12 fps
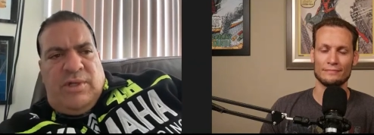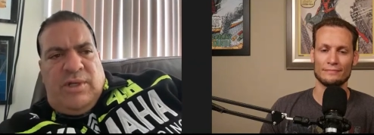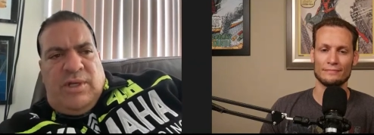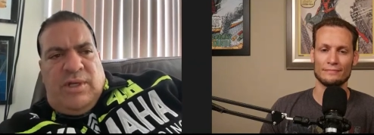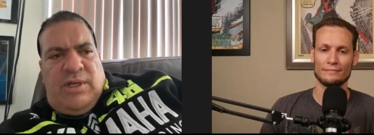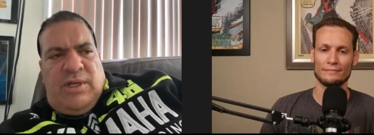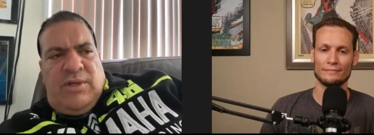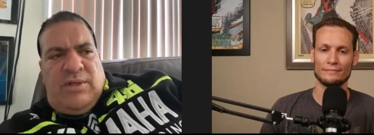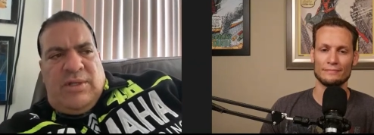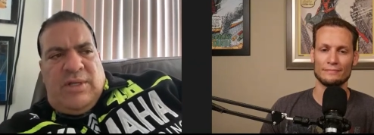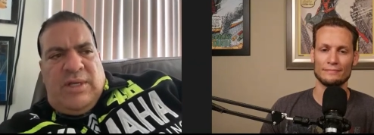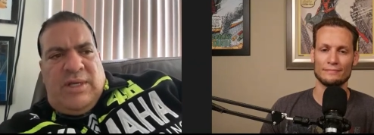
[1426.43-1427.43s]

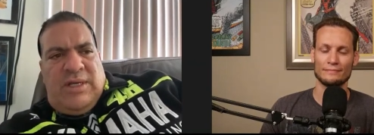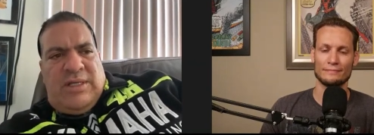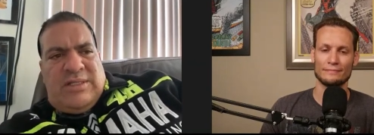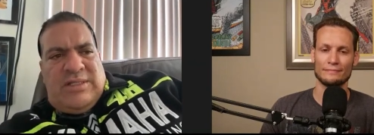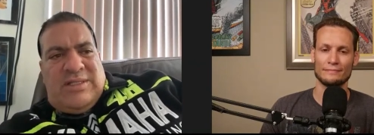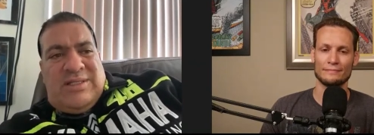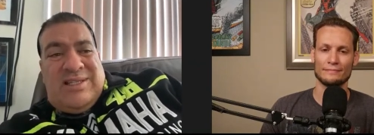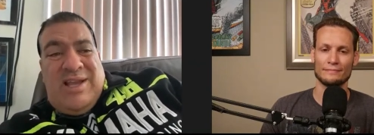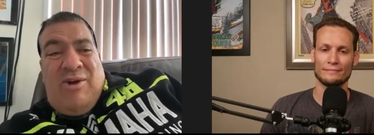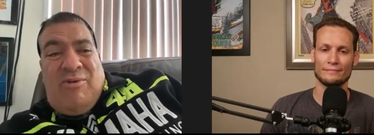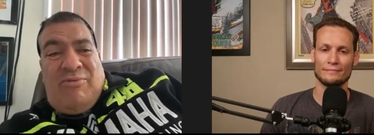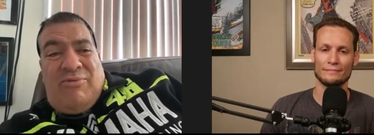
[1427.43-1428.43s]
Speaker 1: and uh,
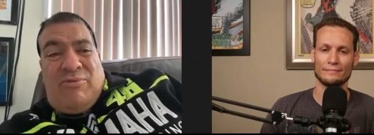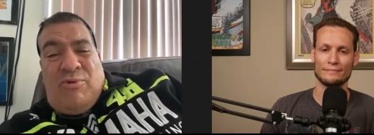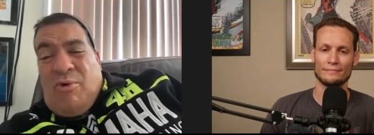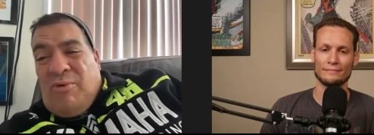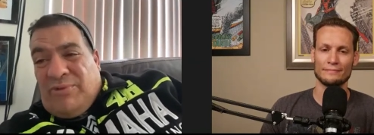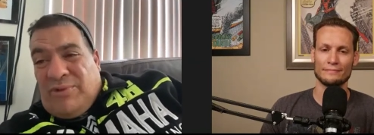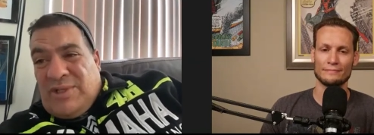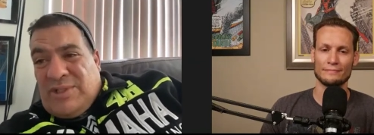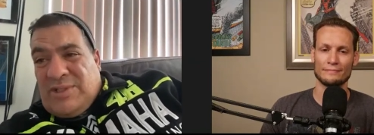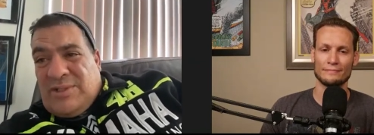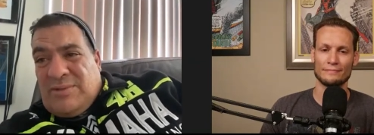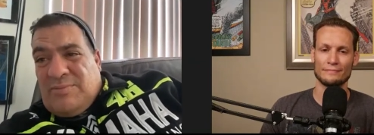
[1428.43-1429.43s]

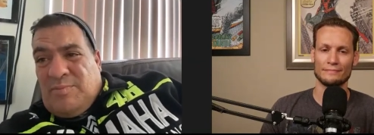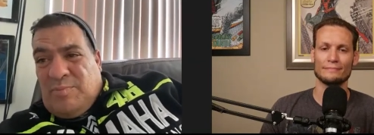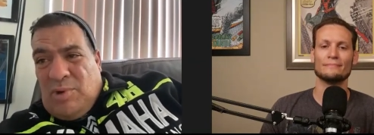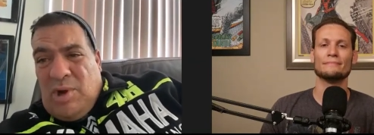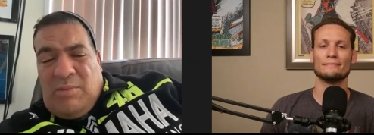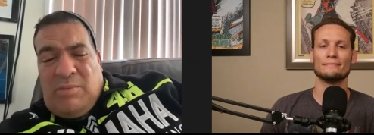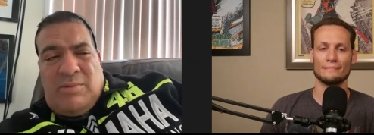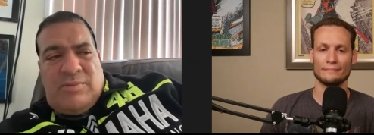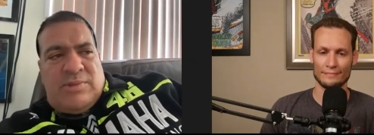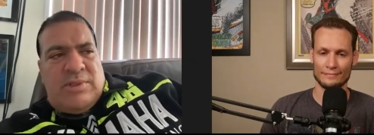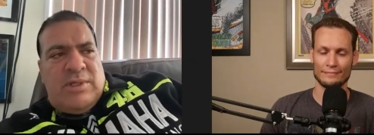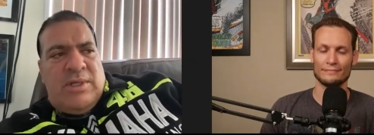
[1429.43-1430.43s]
self-confidence
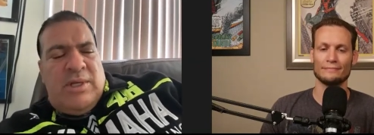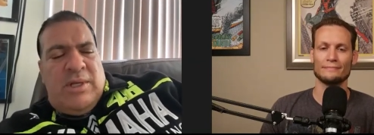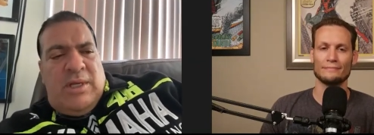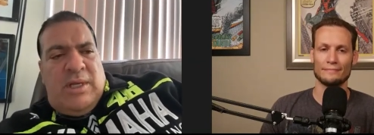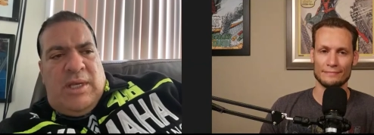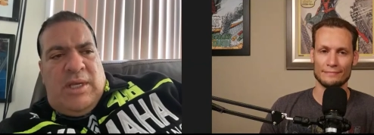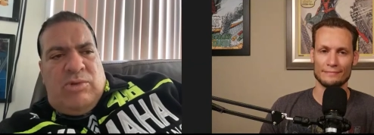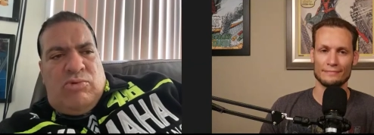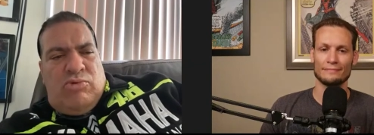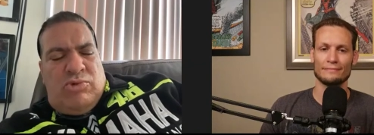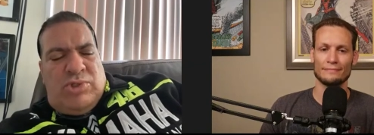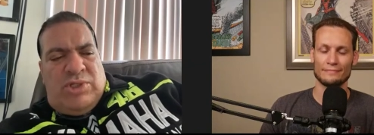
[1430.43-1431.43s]
problems and
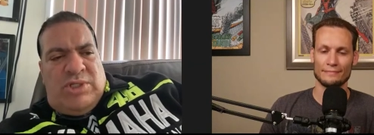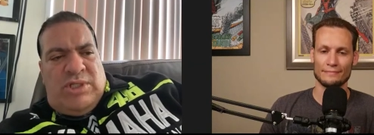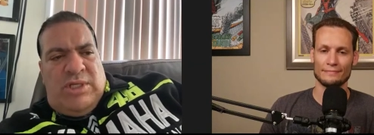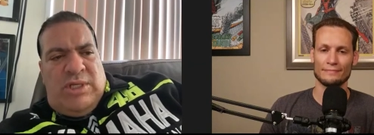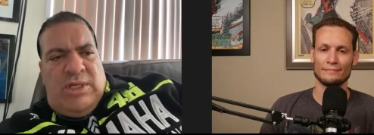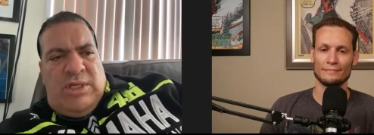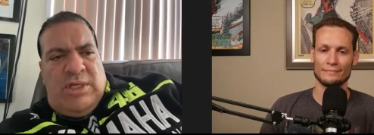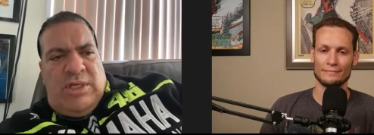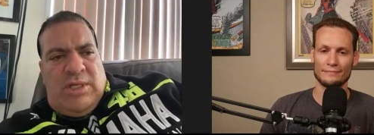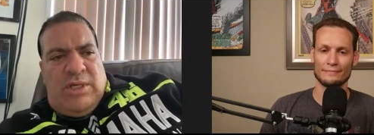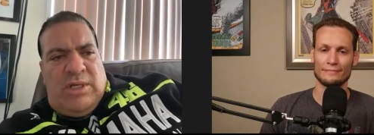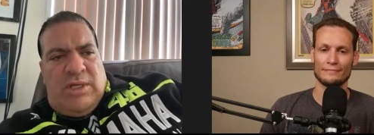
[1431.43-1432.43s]
to
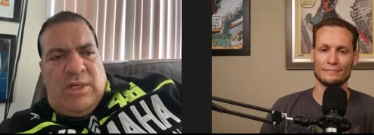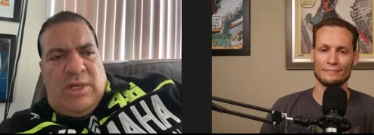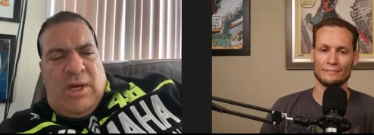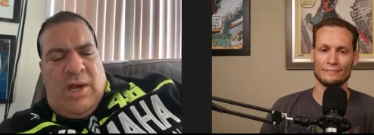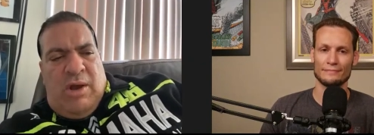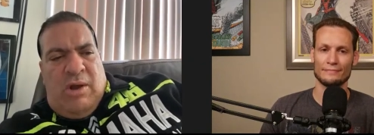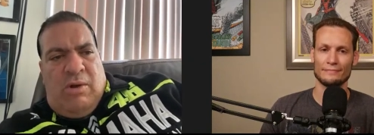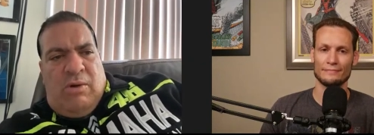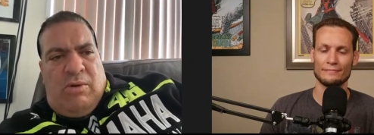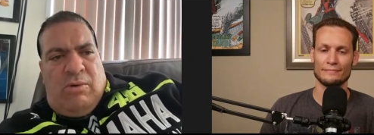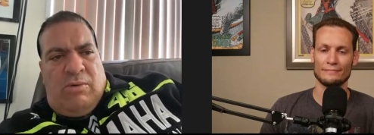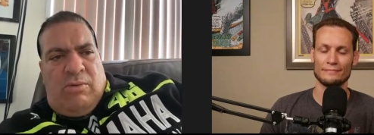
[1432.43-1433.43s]
see
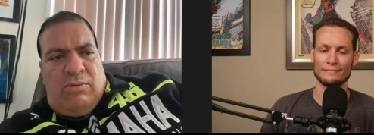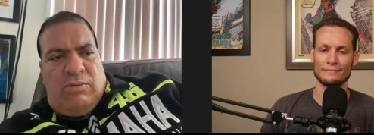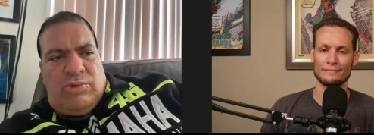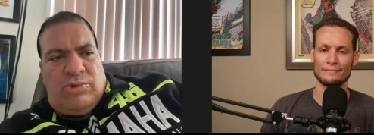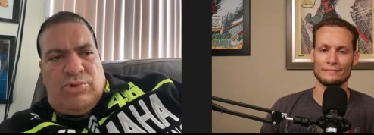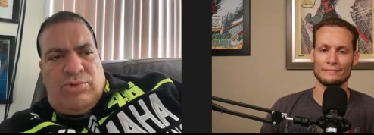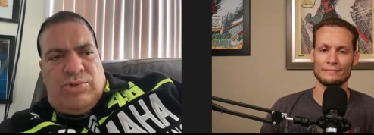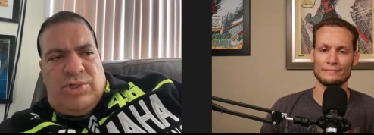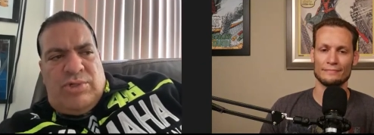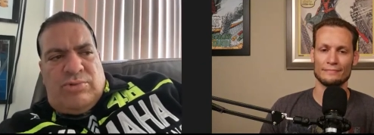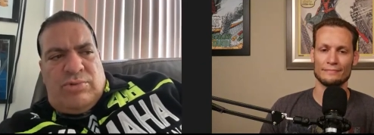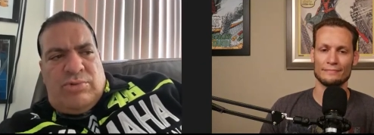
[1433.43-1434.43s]
how
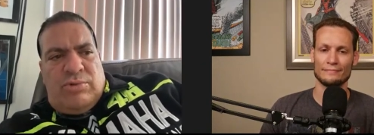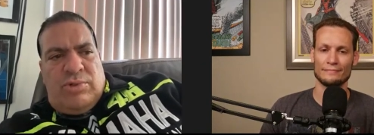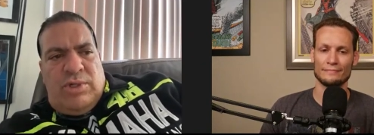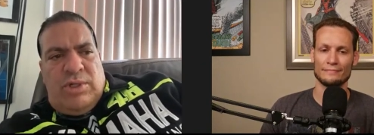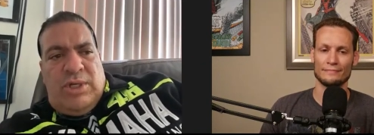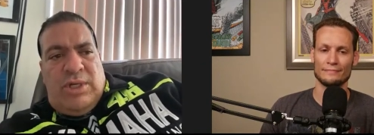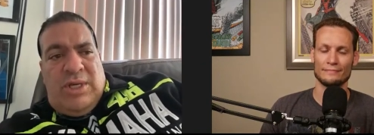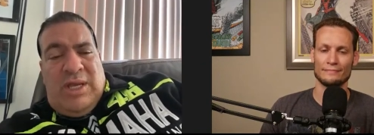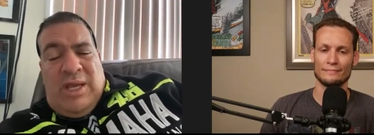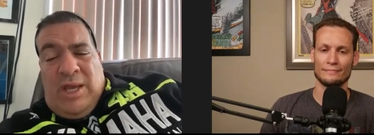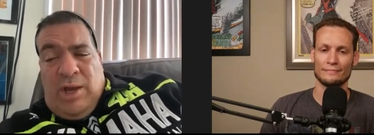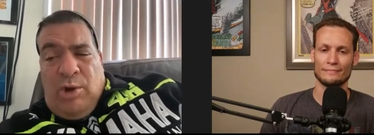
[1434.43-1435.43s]
jiu-jitsu
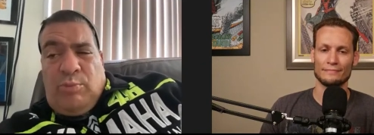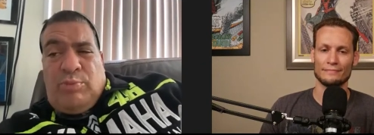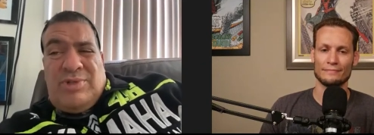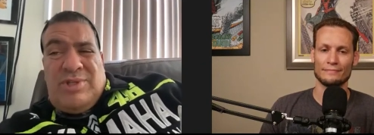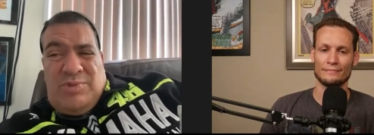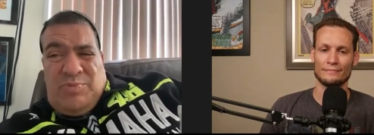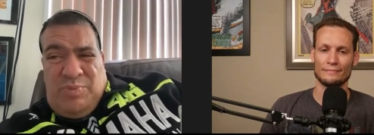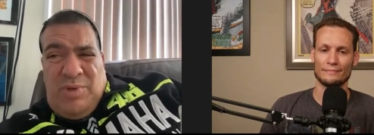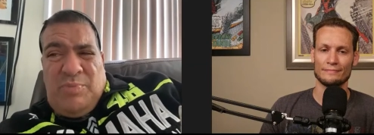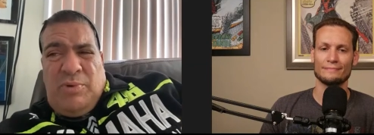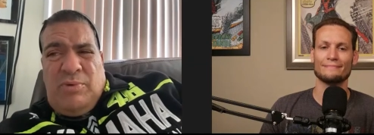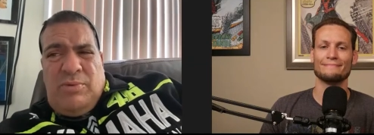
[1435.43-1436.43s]
help these
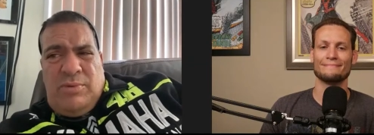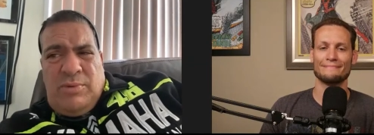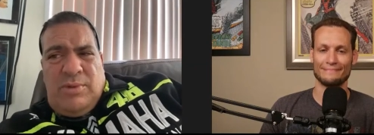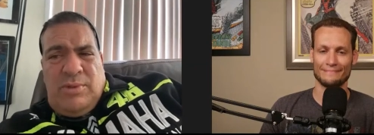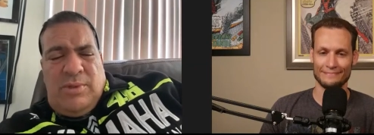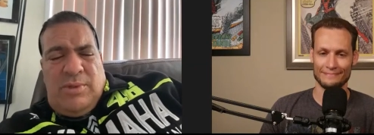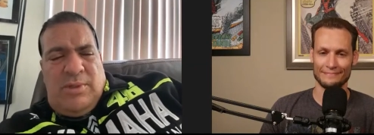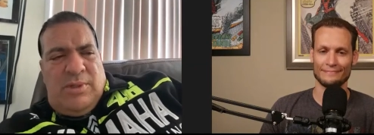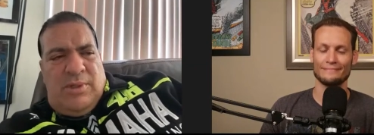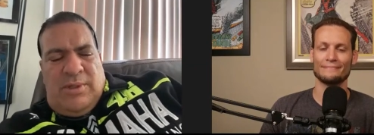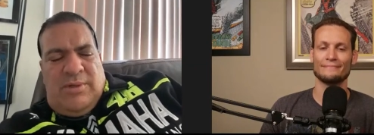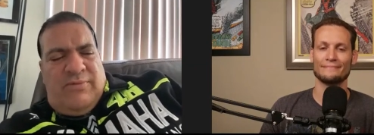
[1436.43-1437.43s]
people
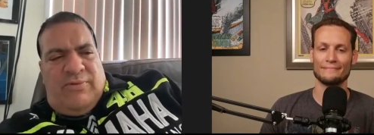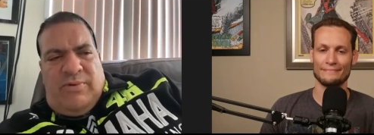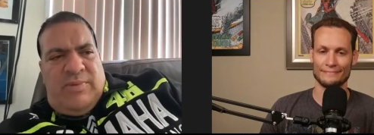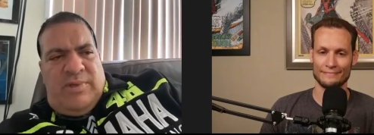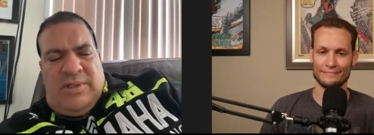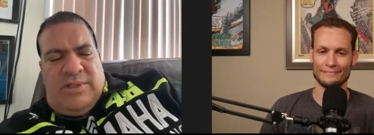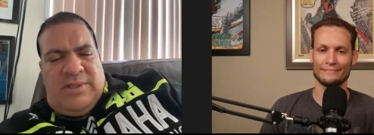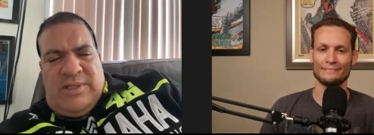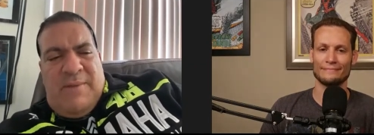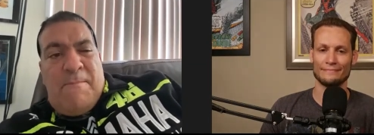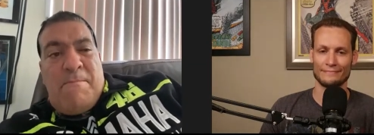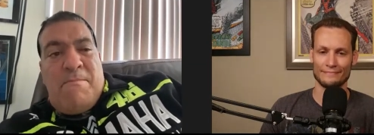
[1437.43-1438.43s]
for me is
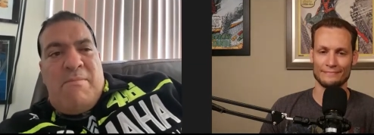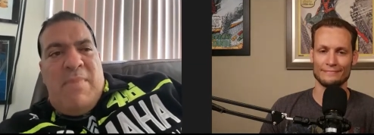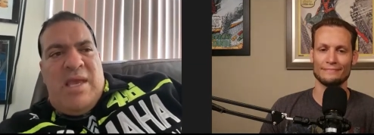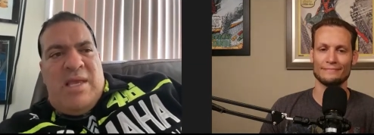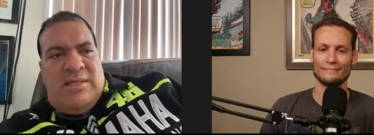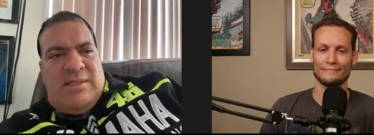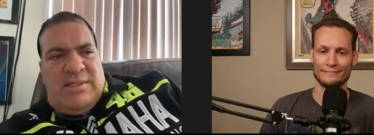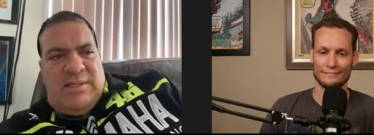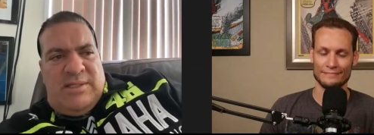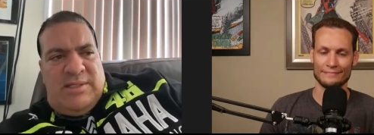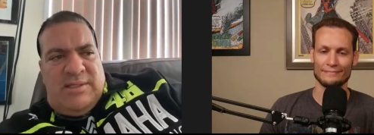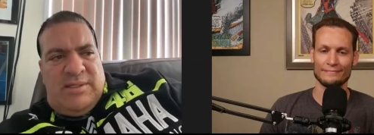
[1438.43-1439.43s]

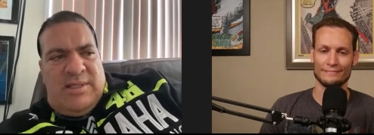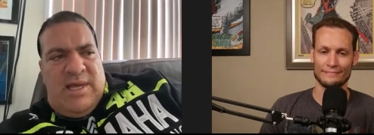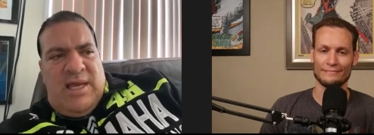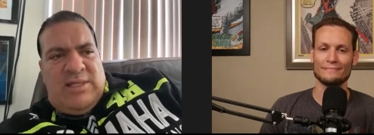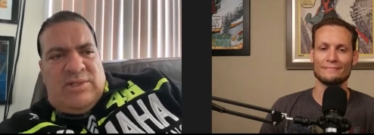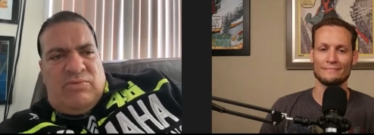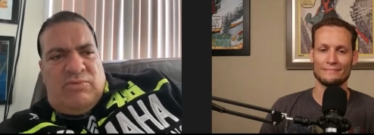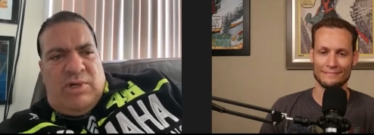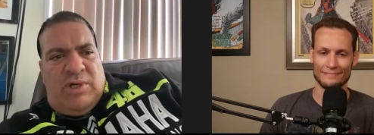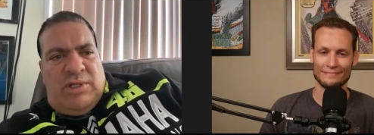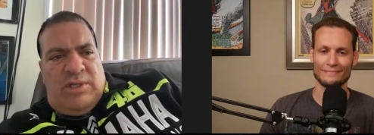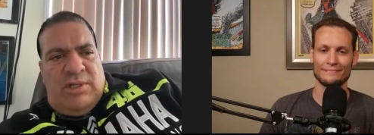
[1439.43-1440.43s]
amazing that's
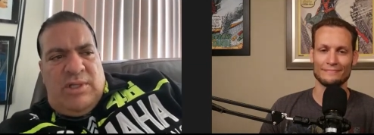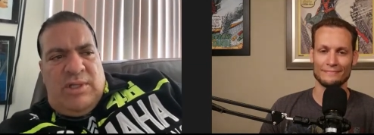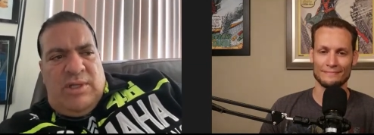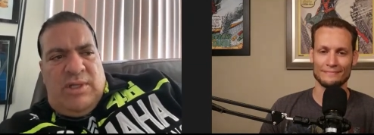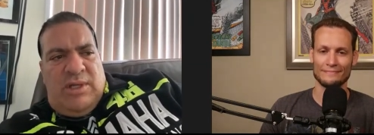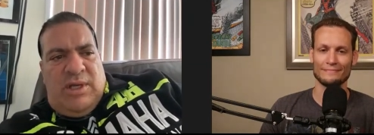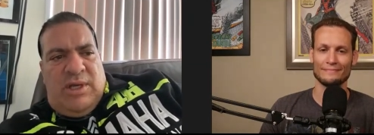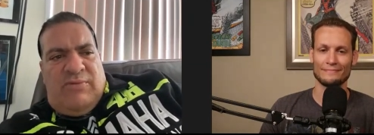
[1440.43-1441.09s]
what i